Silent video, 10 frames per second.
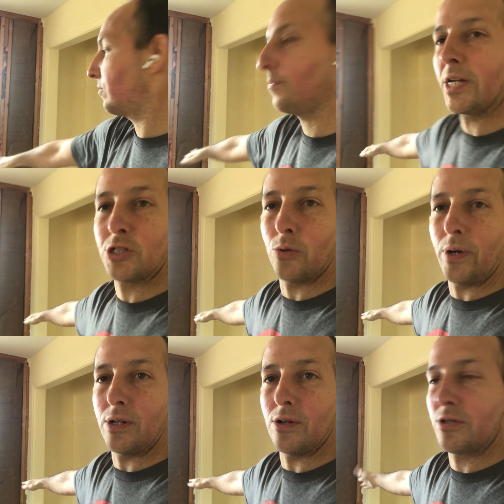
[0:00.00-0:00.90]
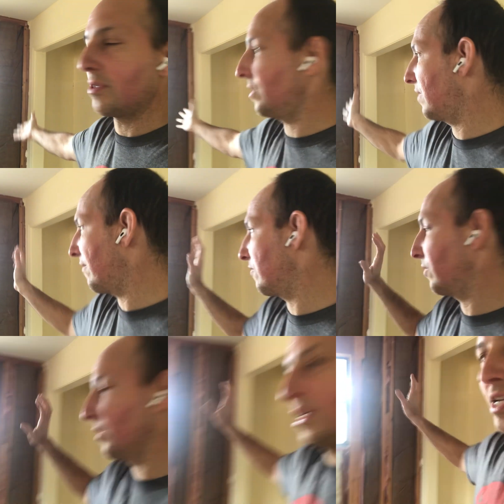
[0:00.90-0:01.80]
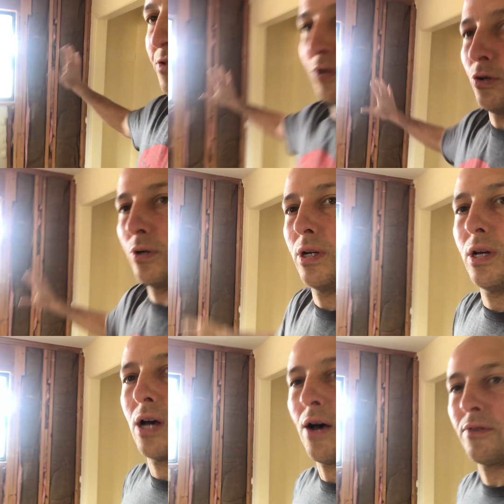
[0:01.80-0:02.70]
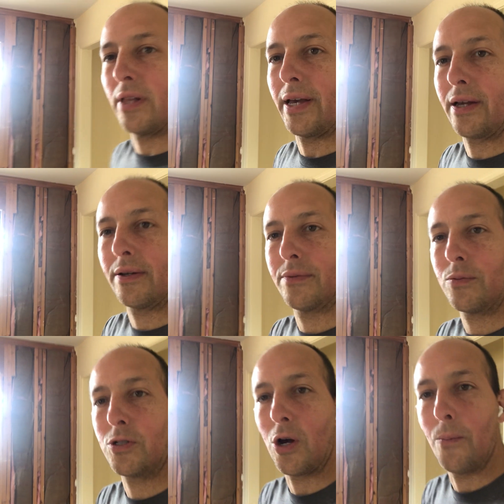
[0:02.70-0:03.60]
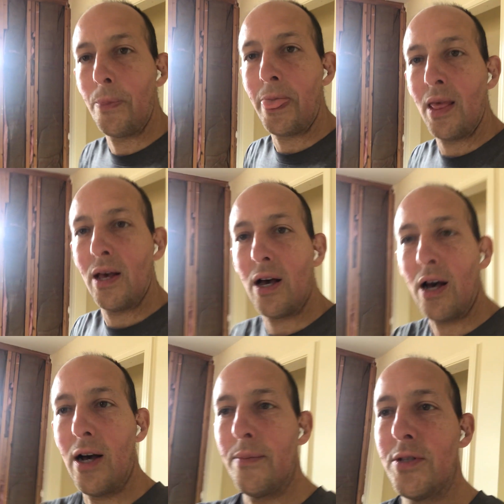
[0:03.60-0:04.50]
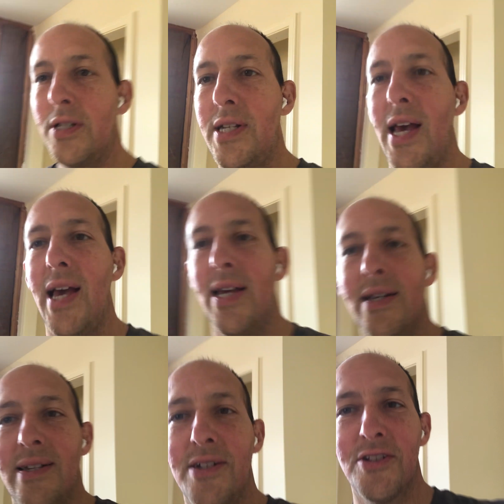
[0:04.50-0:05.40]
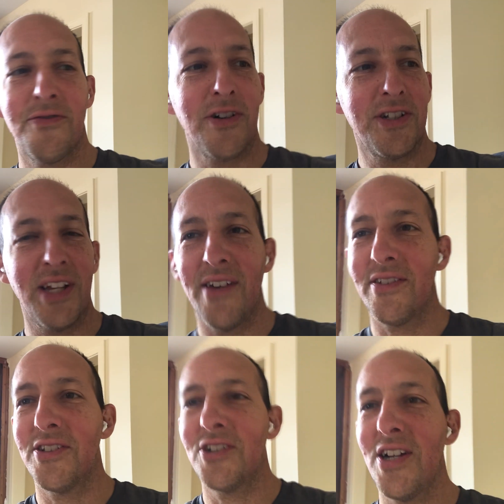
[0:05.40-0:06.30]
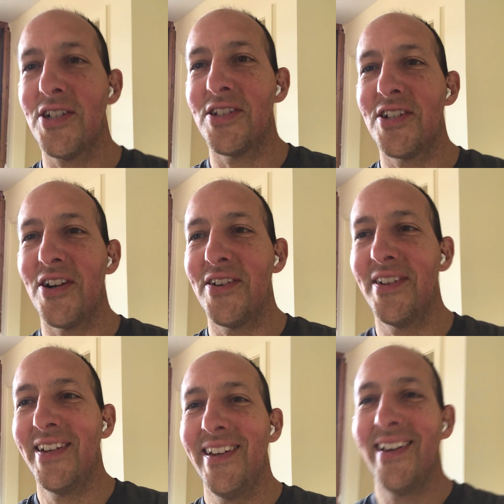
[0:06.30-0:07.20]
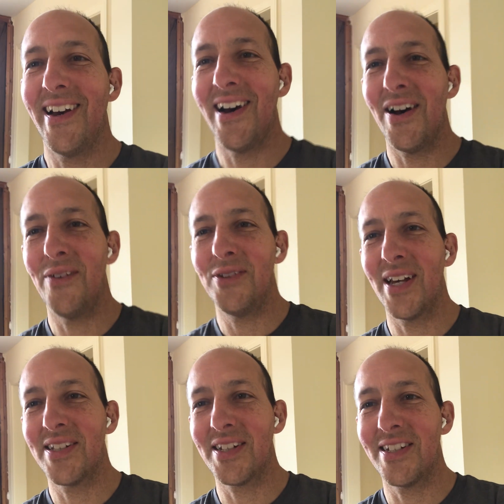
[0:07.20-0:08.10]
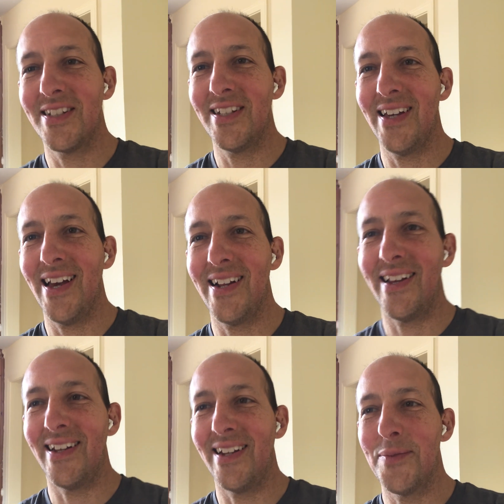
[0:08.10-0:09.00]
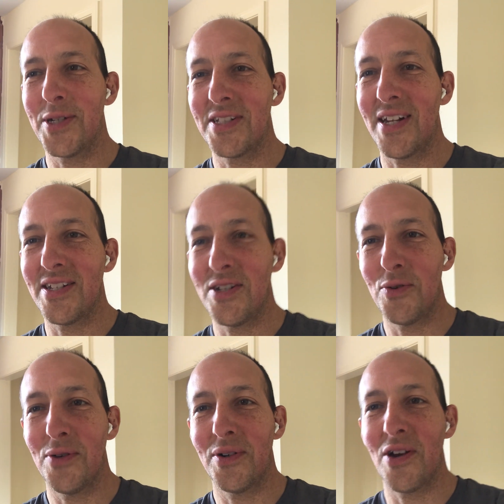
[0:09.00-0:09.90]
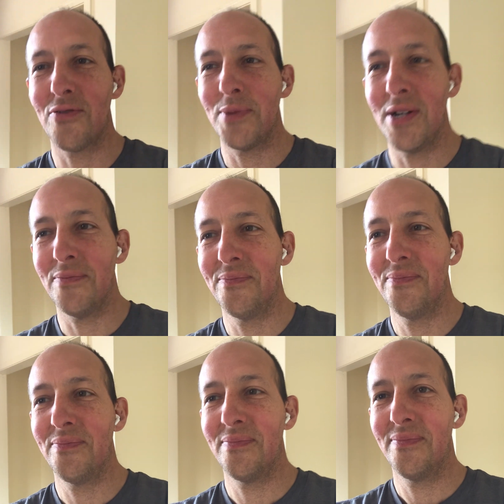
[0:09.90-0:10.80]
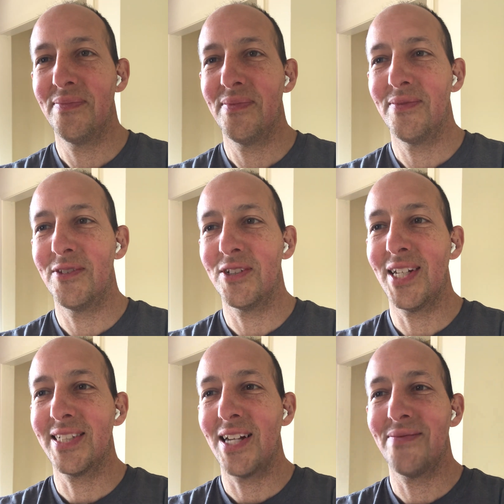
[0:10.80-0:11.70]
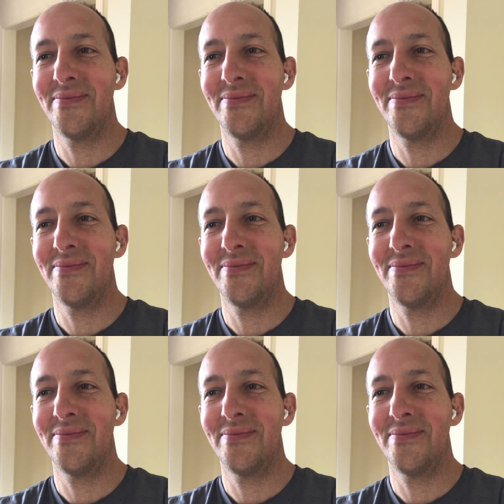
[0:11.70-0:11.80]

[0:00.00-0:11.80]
picture window so that you have a really nice view of the lake. So today is the first day of construction, so you guys get to see that, and I'm excited to see where we go from here. Until next time.